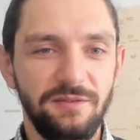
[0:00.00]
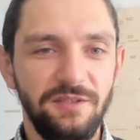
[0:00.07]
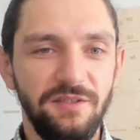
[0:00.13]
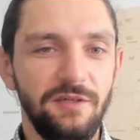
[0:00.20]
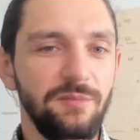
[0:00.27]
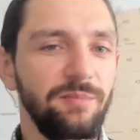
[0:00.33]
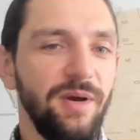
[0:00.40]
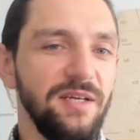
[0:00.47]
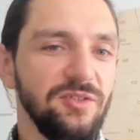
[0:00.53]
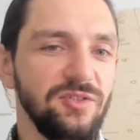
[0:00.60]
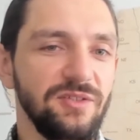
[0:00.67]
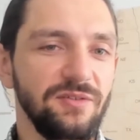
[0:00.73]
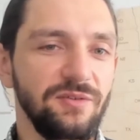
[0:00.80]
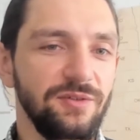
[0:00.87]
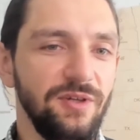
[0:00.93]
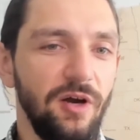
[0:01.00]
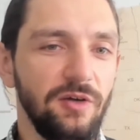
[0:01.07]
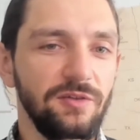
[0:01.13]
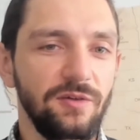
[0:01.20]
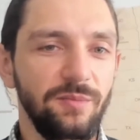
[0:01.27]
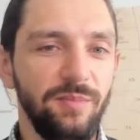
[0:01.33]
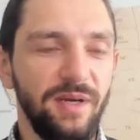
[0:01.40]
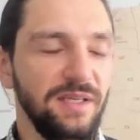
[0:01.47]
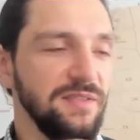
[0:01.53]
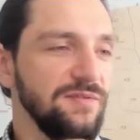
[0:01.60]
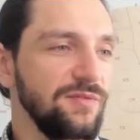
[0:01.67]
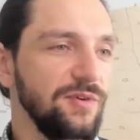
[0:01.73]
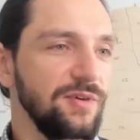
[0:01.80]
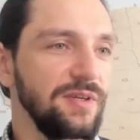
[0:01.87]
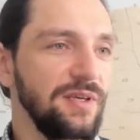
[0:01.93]
neither patient or doctor
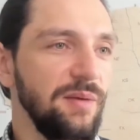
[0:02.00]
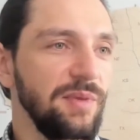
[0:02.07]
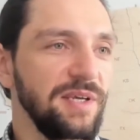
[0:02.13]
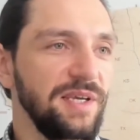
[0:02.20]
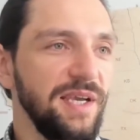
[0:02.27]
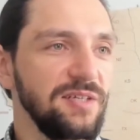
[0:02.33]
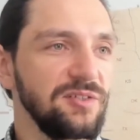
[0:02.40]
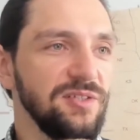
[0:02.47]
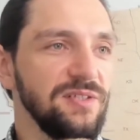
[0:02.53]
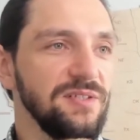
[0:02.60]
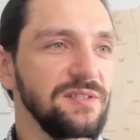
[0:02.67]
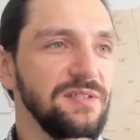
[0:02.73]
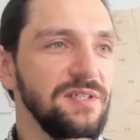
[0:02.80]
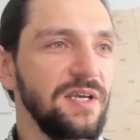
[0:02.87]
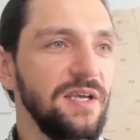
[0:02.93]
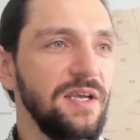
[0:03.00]
pays for the application.